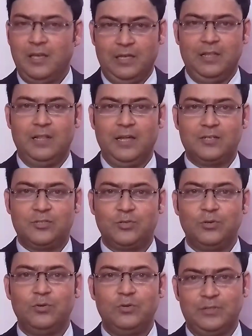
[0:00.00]

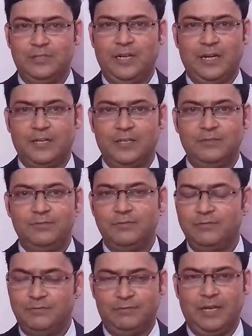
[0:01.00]
electronegative
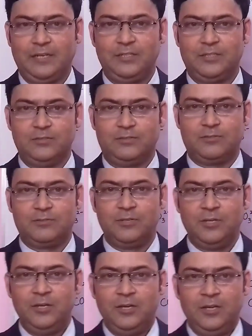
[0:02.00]
radicals.